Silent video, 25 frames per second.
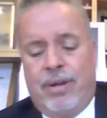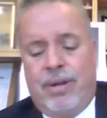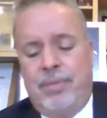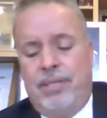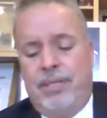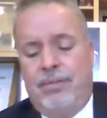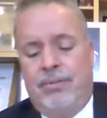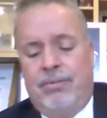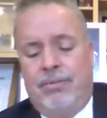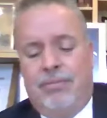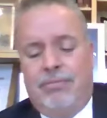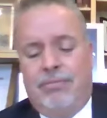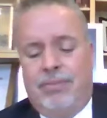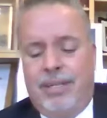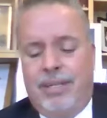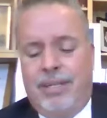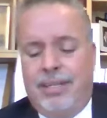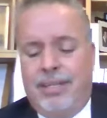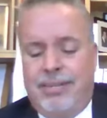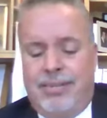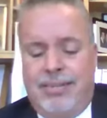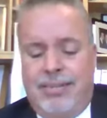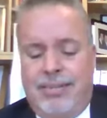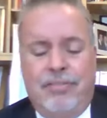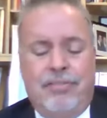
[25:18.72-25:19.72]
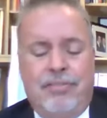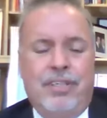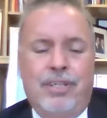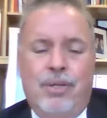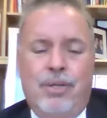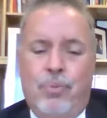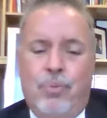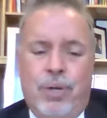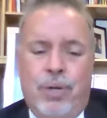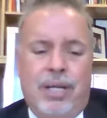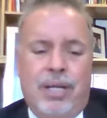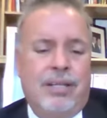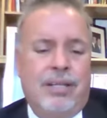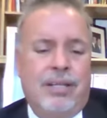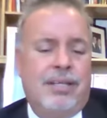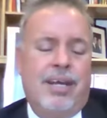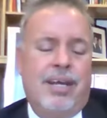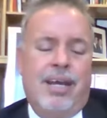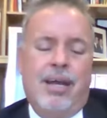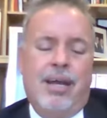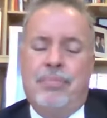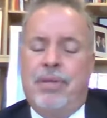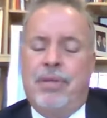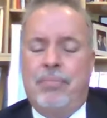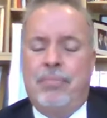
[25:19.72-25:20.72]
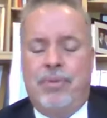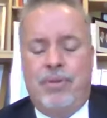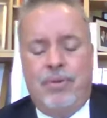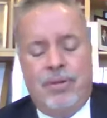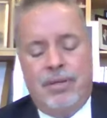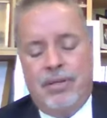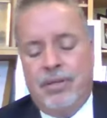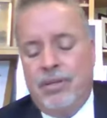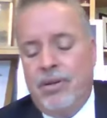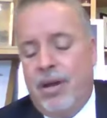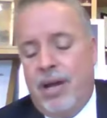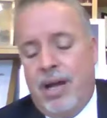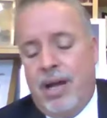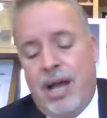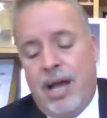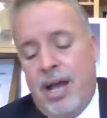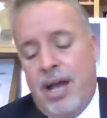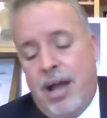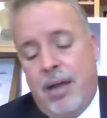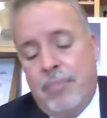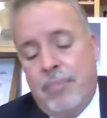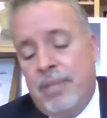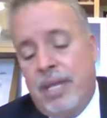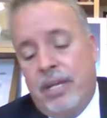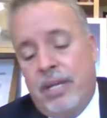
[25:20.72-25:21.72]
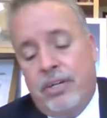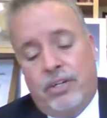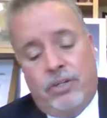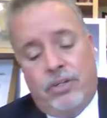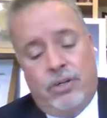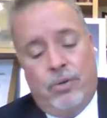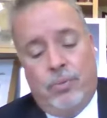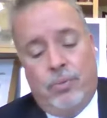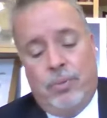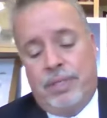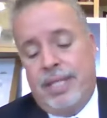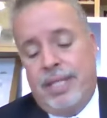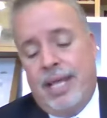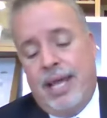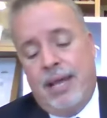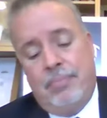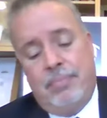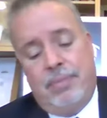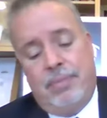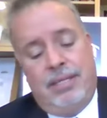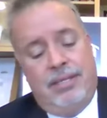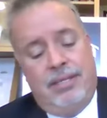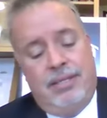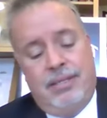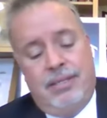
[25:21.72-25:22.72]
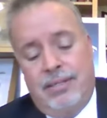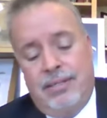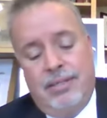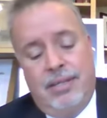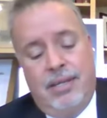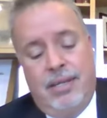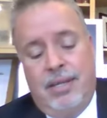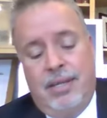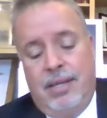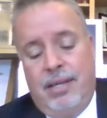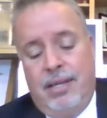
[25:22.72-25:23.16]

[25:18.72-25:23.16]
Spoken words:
I mean, relatively well kept. I mean, no, I'm not sure what that means.